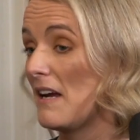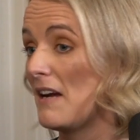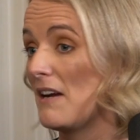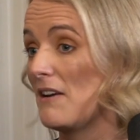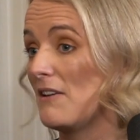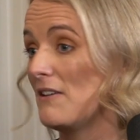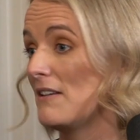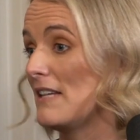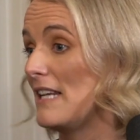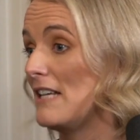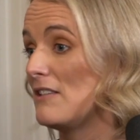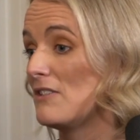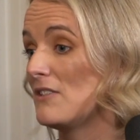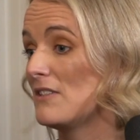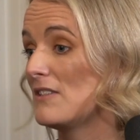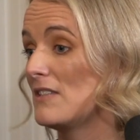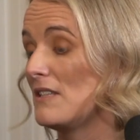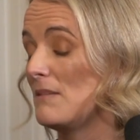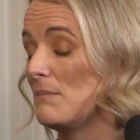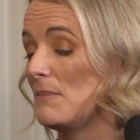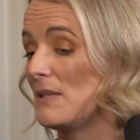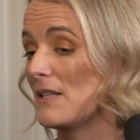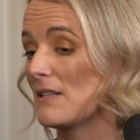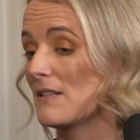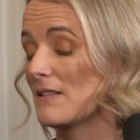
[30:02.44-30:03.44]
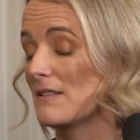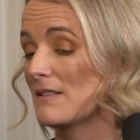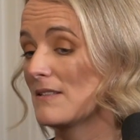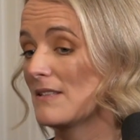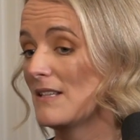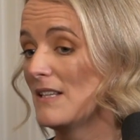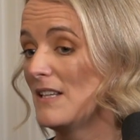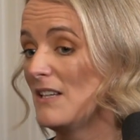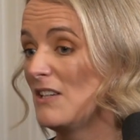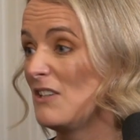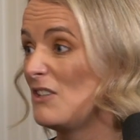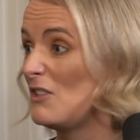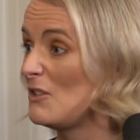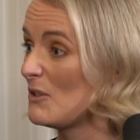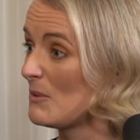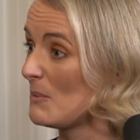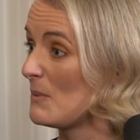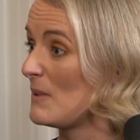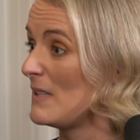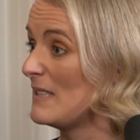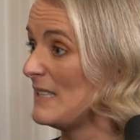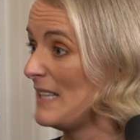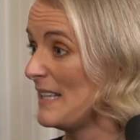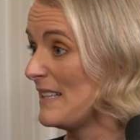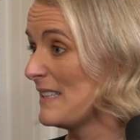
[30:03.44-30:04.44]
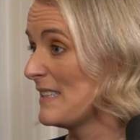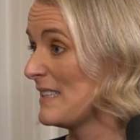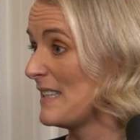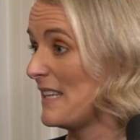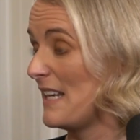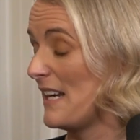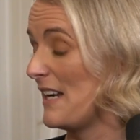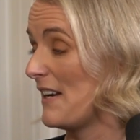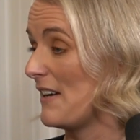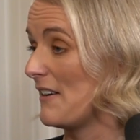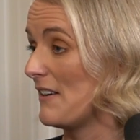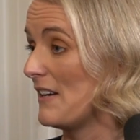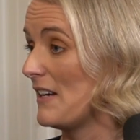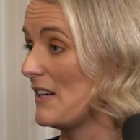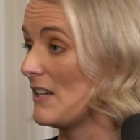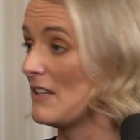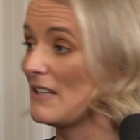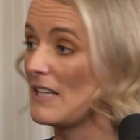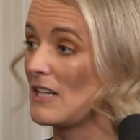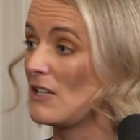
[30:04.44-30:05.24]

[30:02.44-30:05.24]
hire an agency because you just want to test the area.